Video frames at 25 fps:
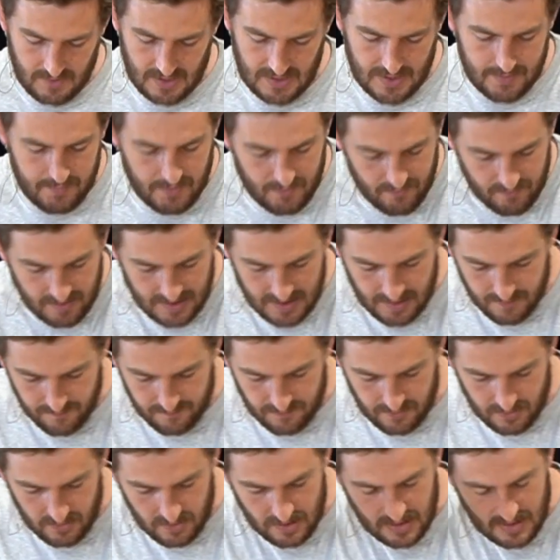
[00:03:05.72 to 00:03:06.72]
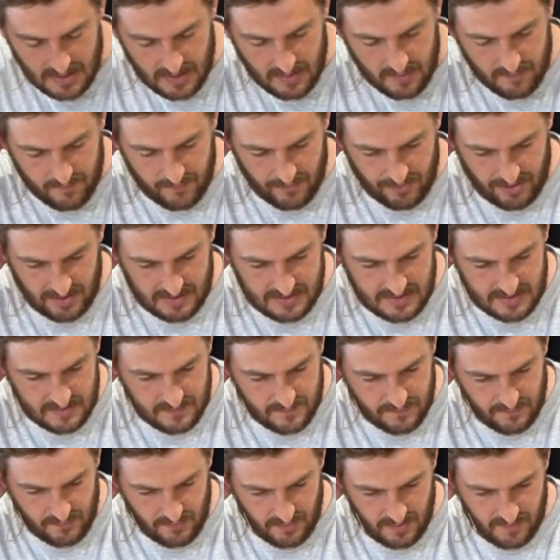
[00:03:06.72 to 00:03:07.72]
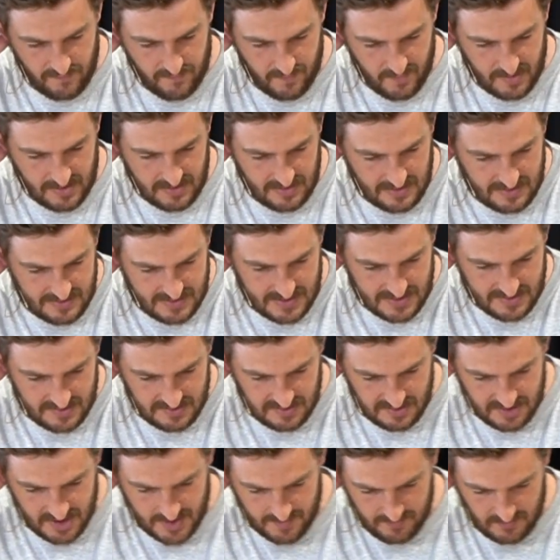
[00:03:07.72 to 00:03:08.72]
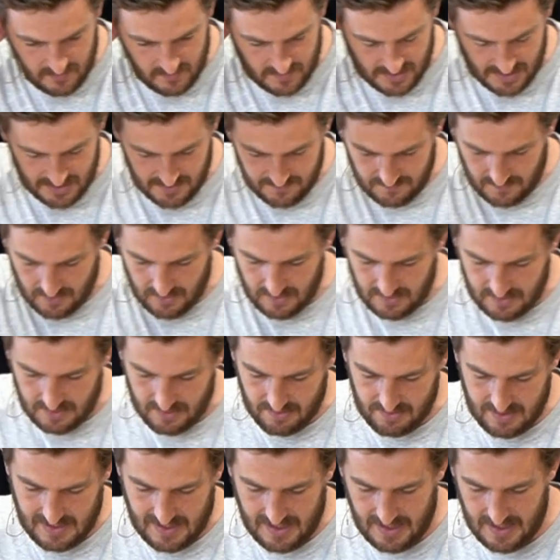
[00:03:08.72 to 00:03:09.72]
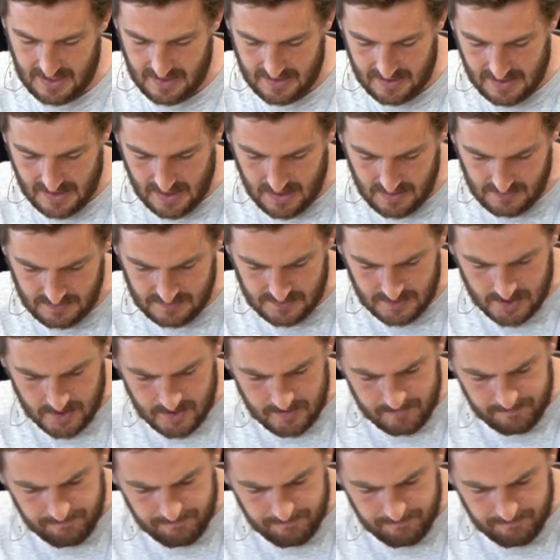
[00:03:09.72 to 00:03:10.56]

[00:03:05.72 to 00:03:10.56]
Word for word: Let me read a few verses for you from Ecclesiastes chapter 1. You've got it there in your handouts.